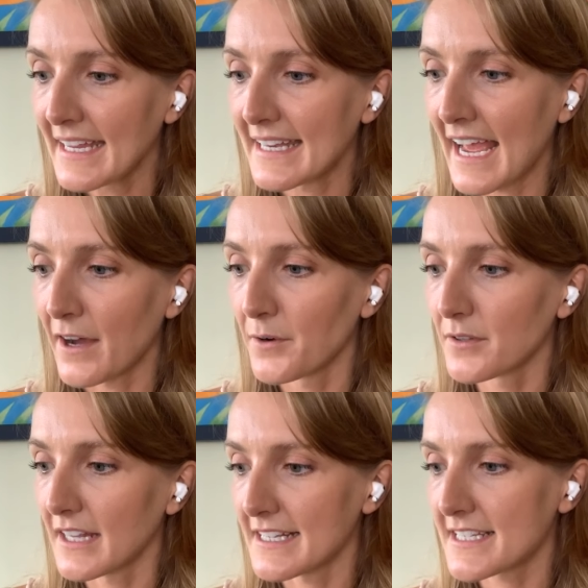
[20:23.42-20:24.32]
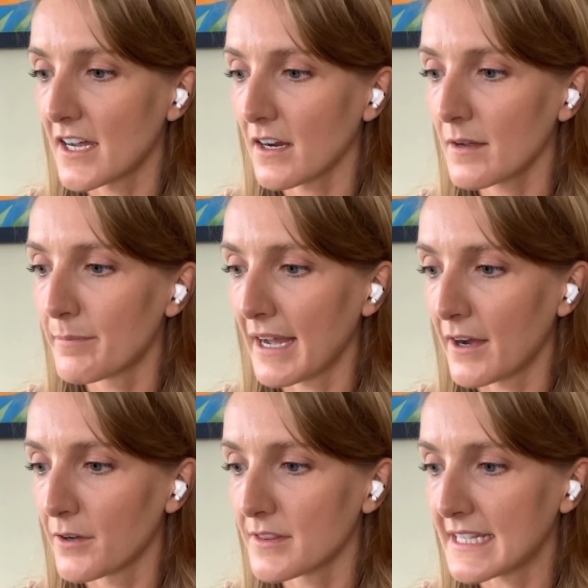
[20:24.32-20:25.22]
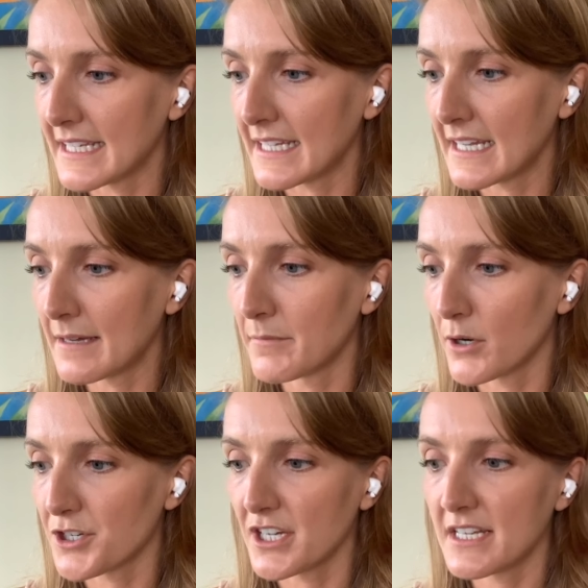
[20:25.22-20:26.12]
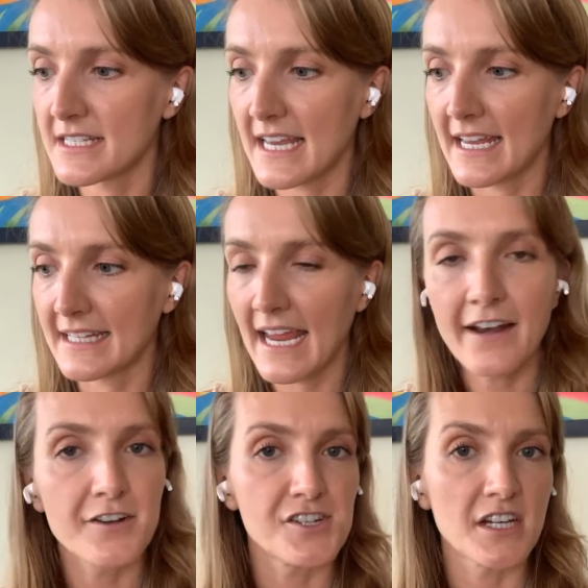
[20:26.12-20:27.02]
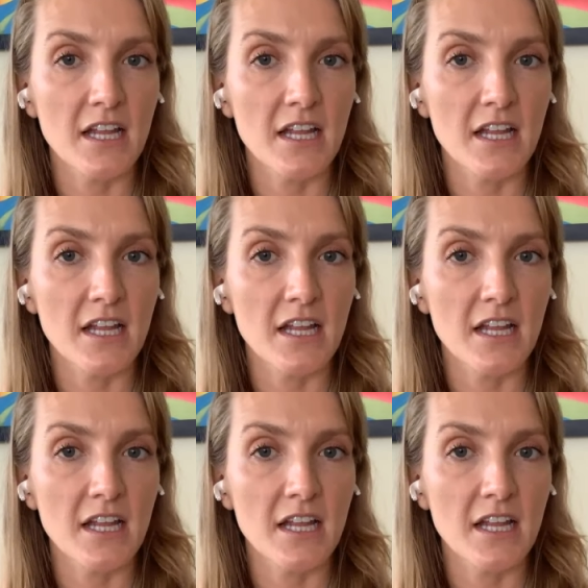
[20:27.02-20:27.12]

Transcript: Now, let's talk about the emotions and the energy.